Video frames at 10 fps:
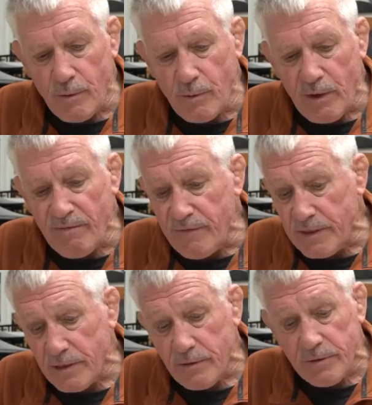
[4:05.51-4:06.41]
great
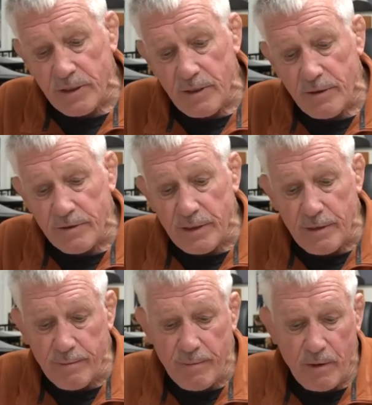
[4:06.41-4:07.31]
physical skills.
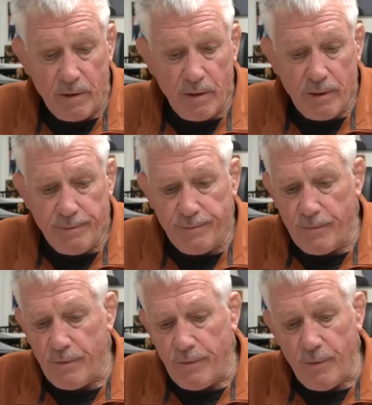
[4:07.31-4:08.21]
I'm
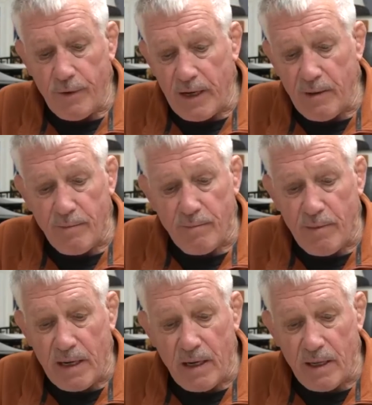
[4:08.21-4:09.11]
okay
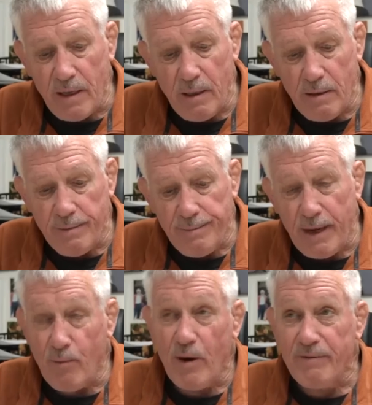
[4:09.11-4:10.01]
mentally.
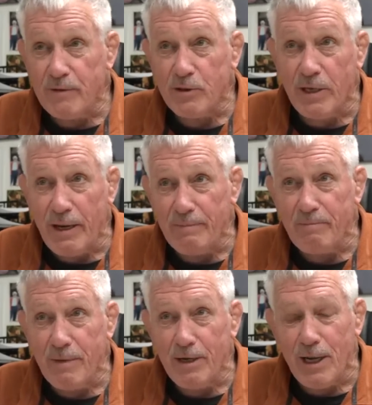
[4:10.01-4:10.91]
My wife will say
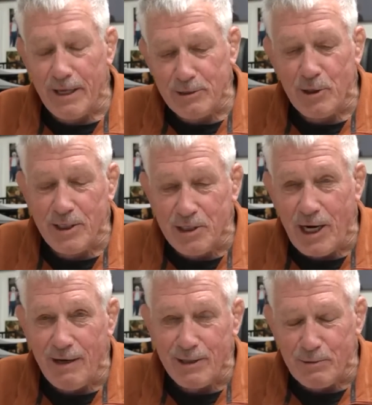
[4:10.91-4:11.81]
I'm intellectually
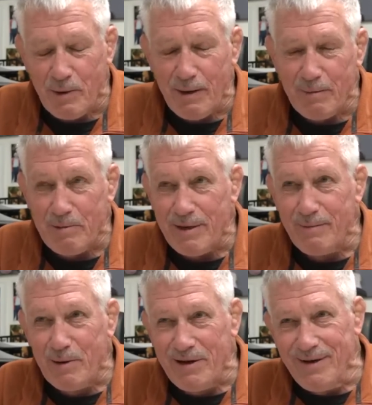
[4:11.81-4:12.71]
challenged
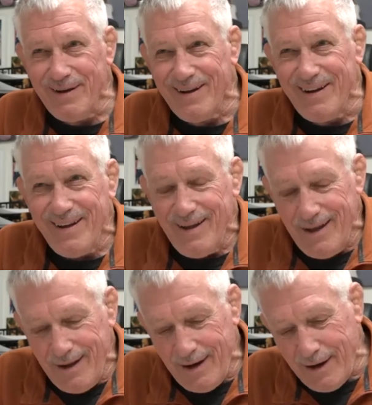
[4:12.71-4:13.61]
probably,
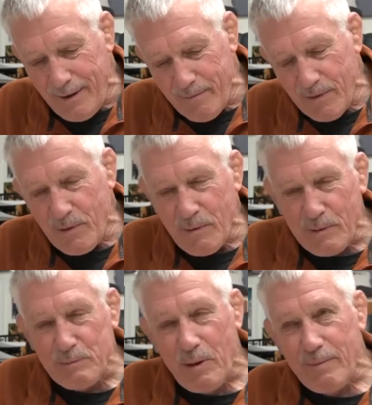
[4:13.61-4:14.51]
but or
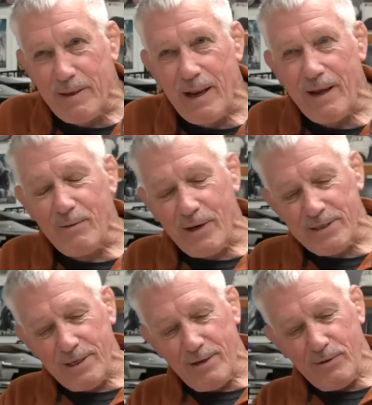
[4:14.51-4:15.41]
there's probably a lot of
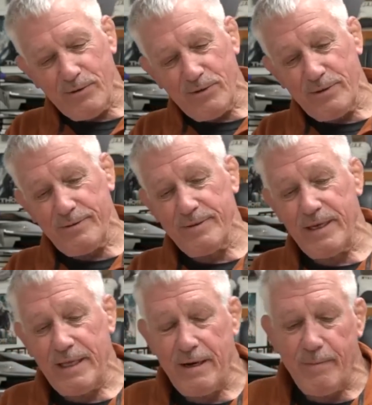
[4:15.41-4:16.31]
wrestling coaches that
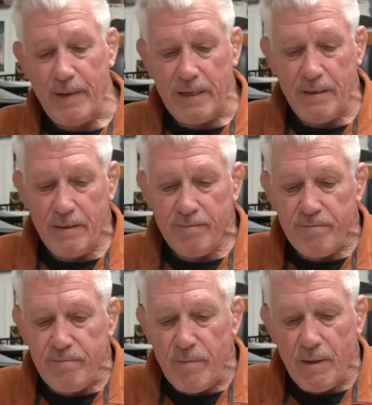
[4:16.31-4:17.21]
say that.
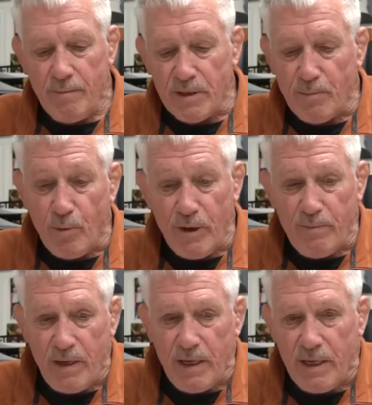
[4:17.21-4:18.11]
But the
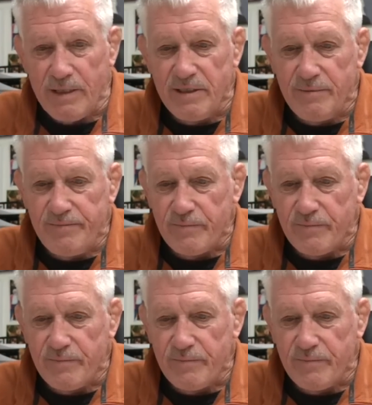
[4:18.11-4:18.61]
point being is